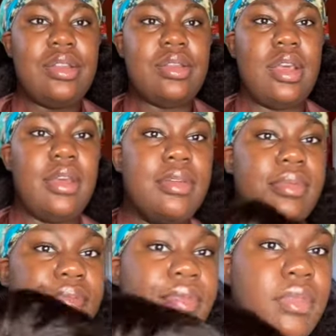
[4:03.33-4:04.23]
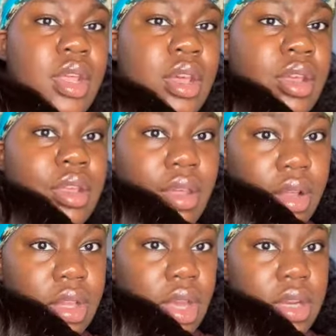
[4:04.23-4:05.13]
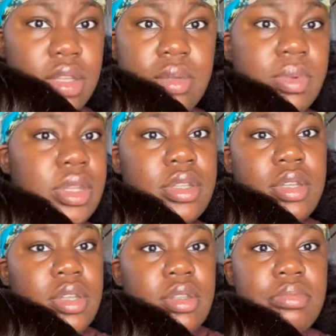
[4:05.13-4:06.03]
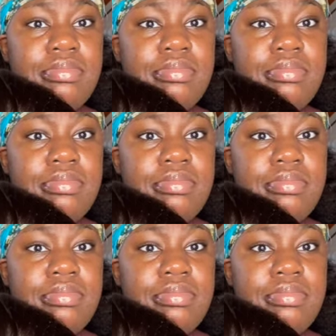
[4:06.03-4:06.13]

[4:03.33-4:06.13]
Like, y'all think I need to bleach this?